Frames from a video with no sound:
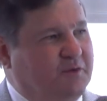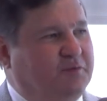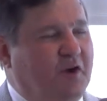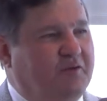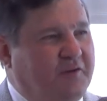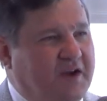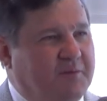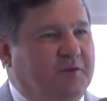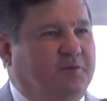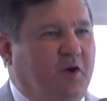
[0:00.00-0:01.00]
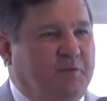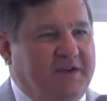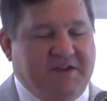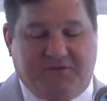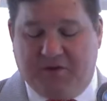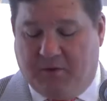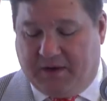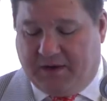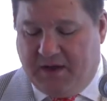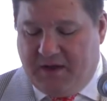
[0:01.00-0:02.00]
the pro-freedom, the pro-peace view
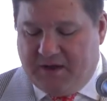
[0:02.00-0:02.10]
on it.